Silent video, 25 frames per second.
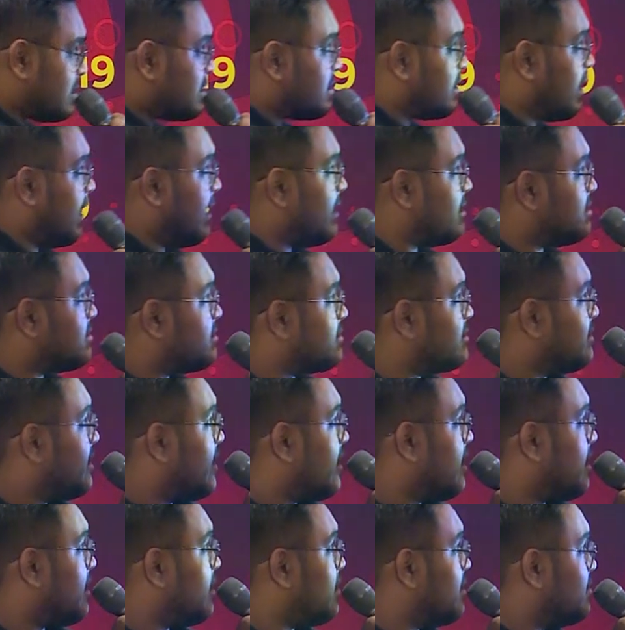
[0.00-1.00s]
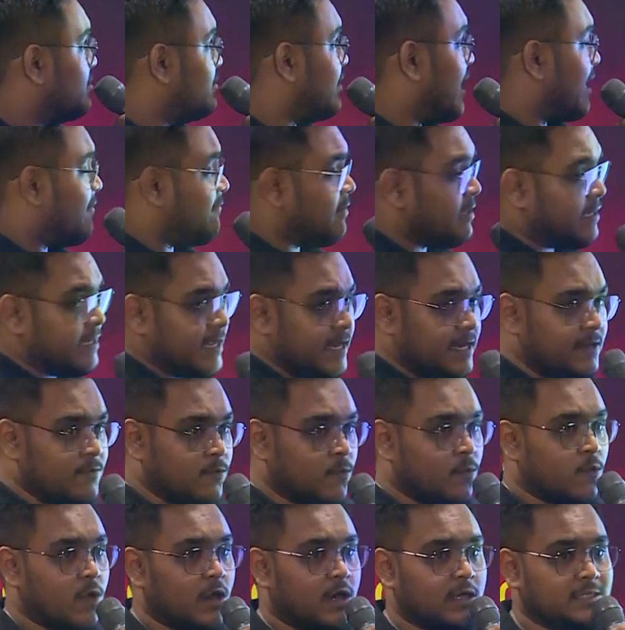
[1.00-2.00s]
things that we did
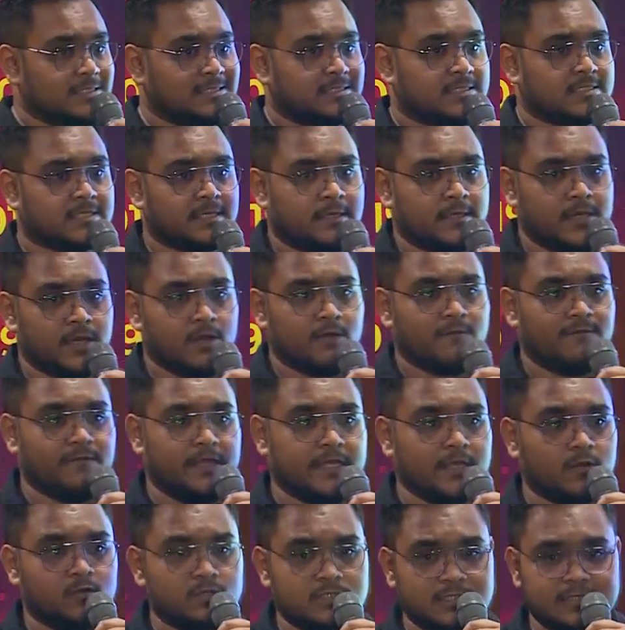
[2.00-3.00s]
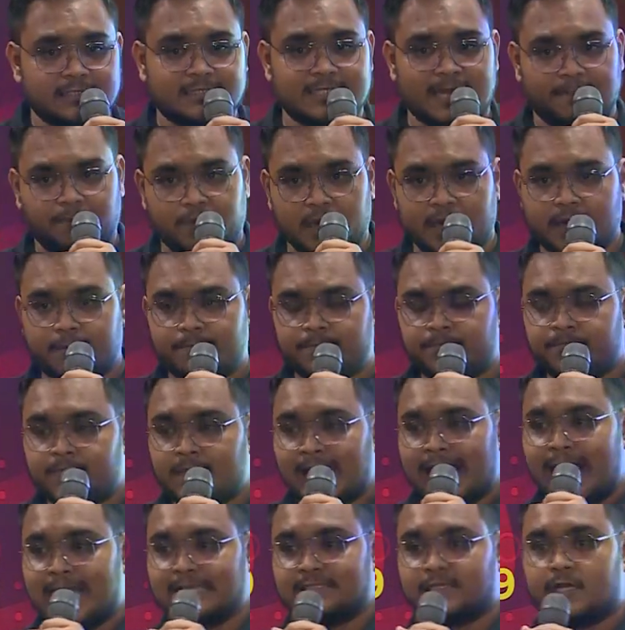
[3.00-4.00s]
was, we used Zeplin
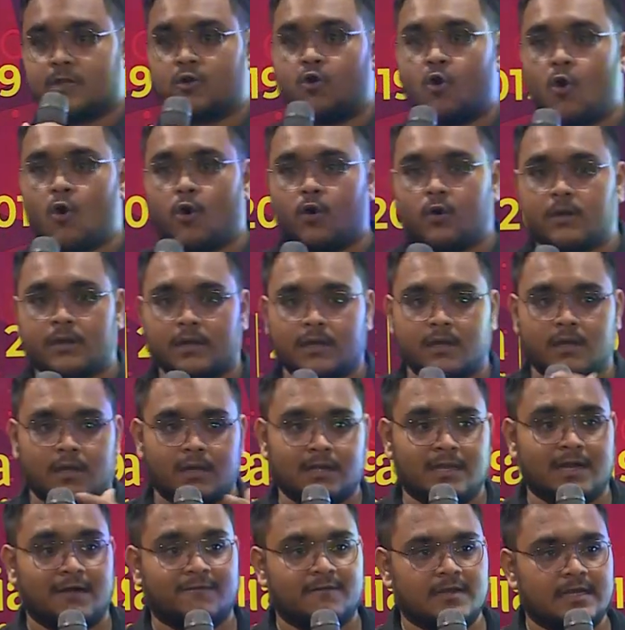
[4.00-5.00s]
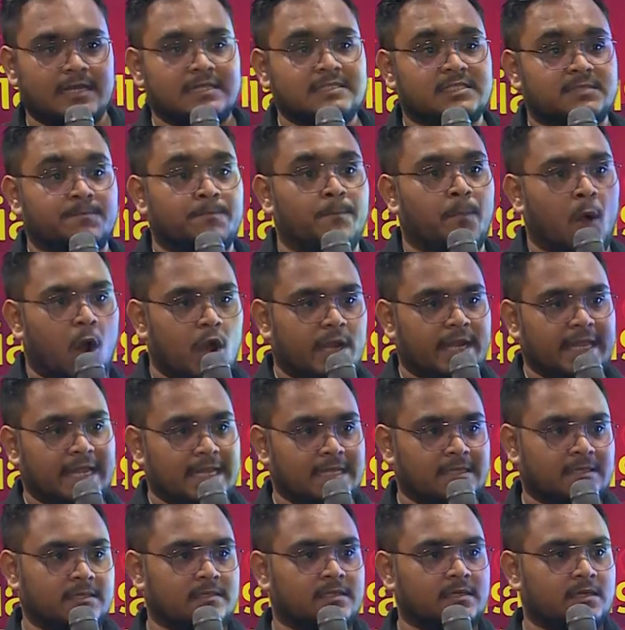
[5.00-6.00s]
as a core governance body
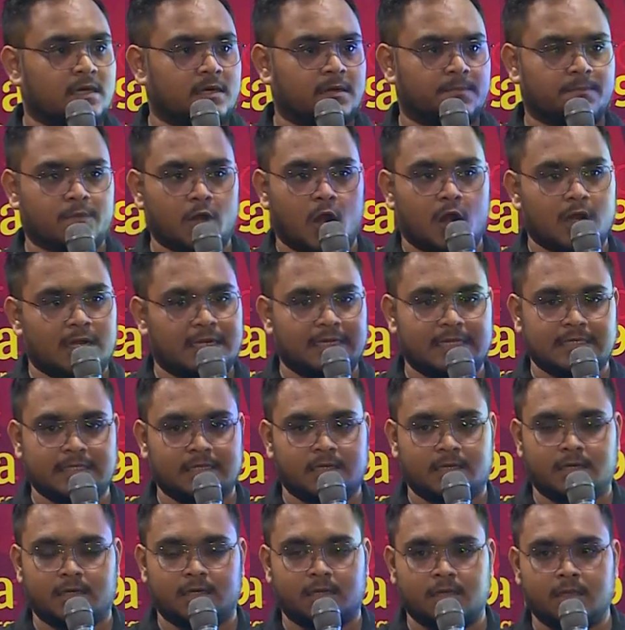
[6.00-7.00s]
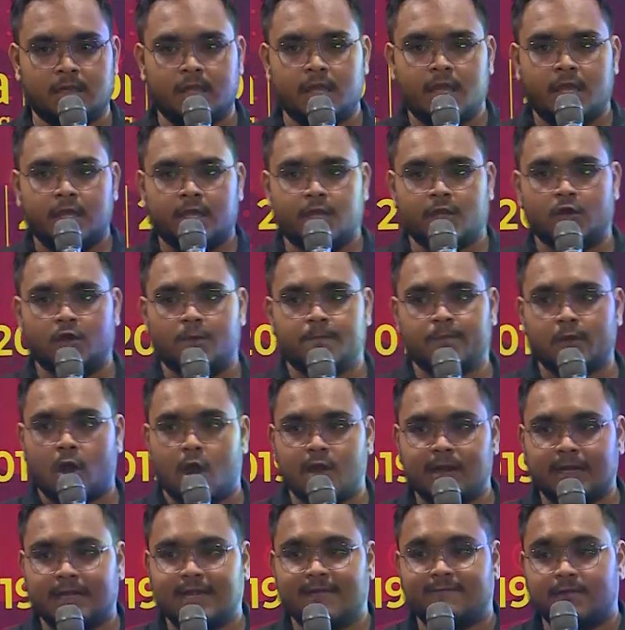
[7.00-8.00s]
in the product,
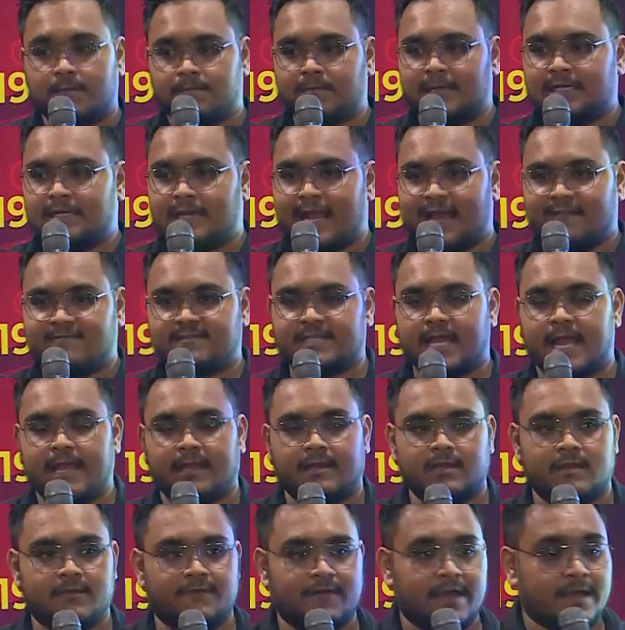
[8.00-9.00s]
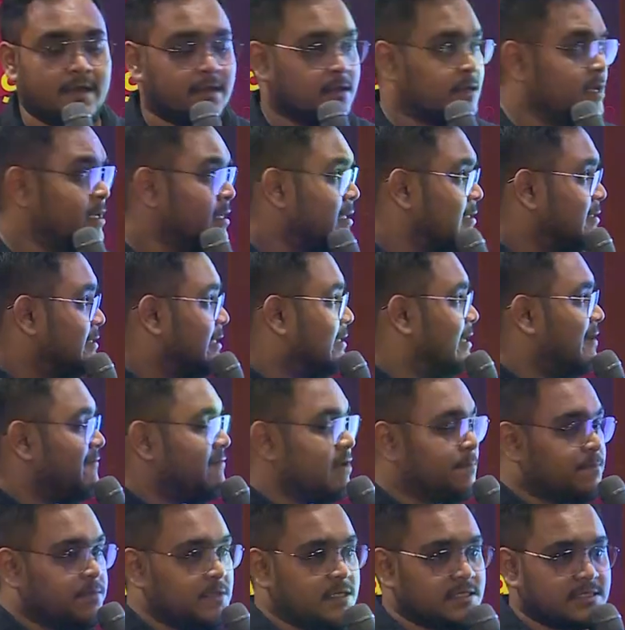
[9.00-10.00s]
product development lifecycle, where the
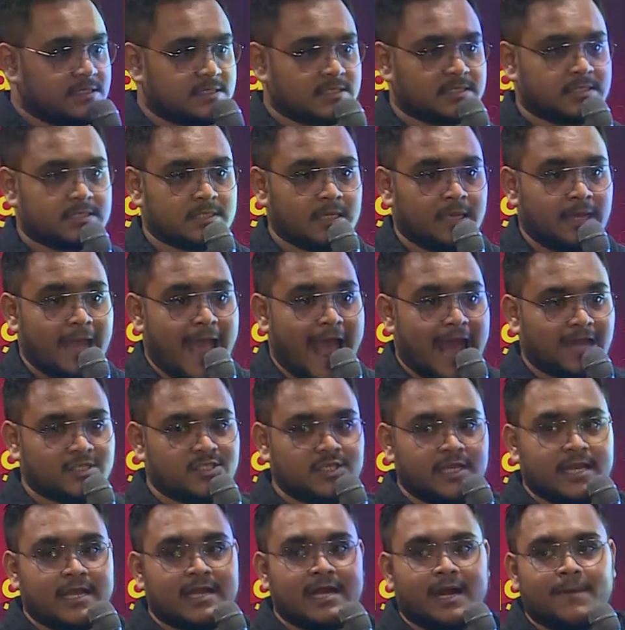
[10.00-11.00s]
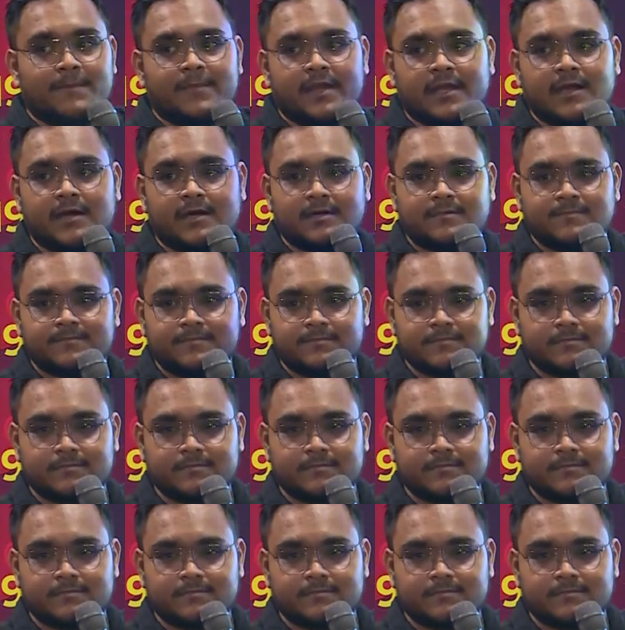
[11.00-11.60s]
developers actually come here.